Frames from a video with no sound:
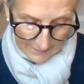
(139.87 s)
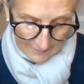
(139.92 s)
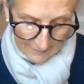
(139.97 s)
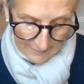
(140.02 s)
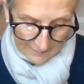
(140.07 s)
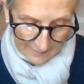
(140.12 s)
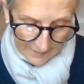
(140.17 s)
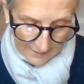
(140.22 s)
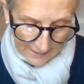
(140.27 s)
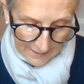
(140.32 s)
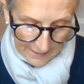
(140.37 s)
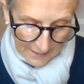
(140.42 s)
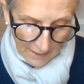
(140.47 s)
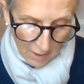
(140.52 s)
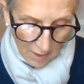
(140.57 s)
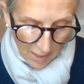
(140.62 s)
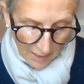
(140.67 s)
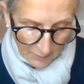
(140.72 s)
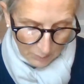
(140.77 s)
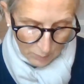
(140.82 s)
See,
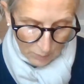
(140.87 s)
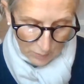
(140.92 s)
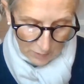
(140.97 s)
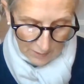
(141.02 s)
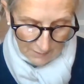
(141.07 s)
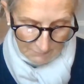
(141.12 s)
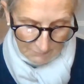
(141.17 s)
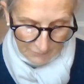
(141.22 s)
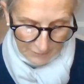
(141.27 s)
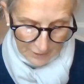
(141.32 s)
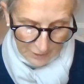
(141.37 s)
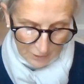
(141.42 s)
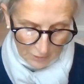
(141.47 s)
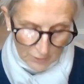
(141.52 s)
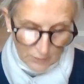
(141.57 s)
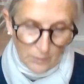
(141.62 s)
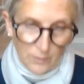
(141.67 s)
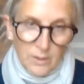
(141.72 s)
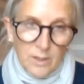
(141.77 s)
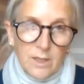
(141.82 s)
I will comfort
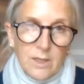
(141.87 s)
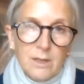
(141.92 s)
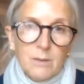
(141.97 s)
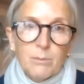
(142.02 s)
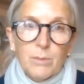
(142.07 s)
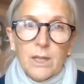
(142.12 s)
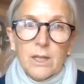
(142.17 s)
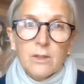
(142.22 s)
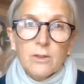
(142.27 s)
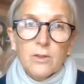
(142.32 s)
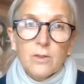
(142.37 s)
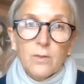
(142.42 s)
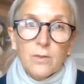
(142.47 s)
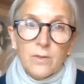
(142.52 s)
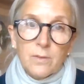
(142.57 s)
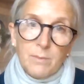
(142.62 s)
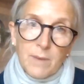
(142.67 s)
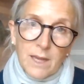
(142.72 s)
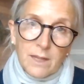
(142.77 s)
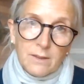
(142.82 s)
you, because you
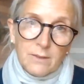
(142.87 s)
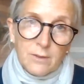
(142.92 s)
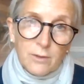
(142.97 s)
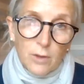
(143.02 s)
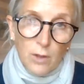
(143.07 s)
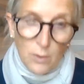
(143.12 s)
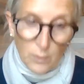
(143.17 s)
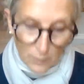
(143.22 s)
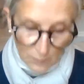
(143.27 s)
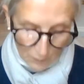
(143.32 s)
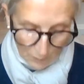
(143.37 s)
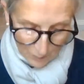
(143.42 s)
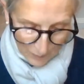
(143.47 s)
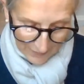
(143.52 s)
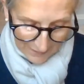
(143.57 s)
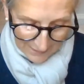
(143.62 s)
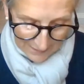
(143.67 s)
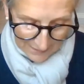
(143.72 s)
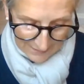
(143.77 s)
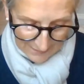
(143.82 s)
smell so
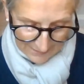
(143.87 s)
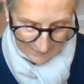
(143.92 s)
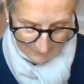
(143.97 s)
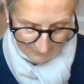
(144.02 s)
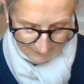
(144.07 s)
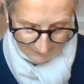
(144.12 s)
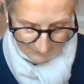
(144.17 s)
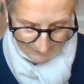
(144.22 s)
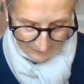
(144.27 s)
sweetly.